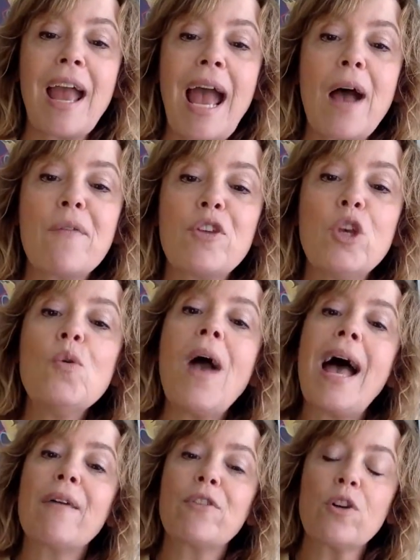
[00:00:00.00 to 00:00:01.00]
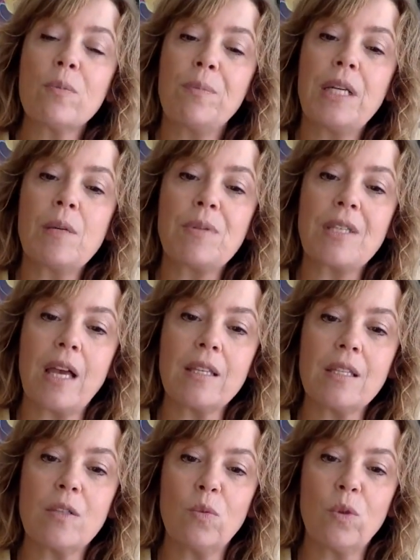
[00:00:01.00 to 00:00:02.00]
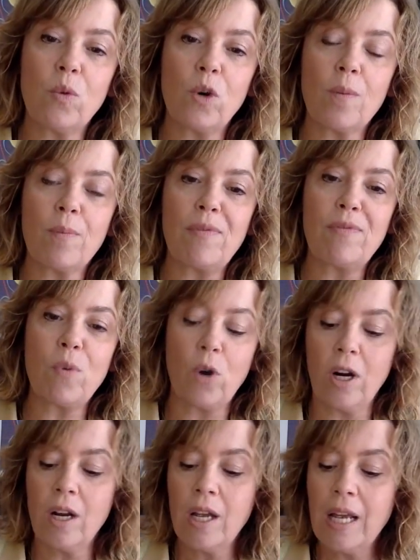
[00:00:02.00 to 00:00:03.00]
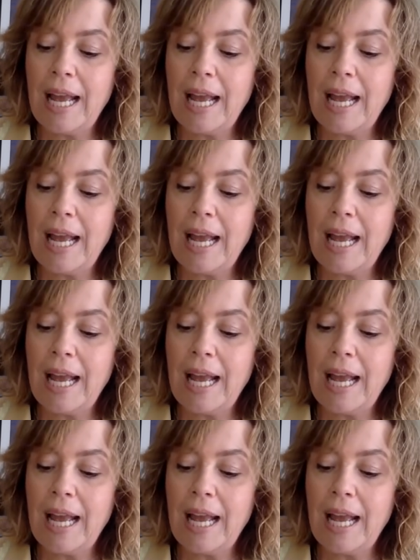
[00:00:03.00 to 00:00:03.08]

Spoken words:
Have you ever been obsessed with work before?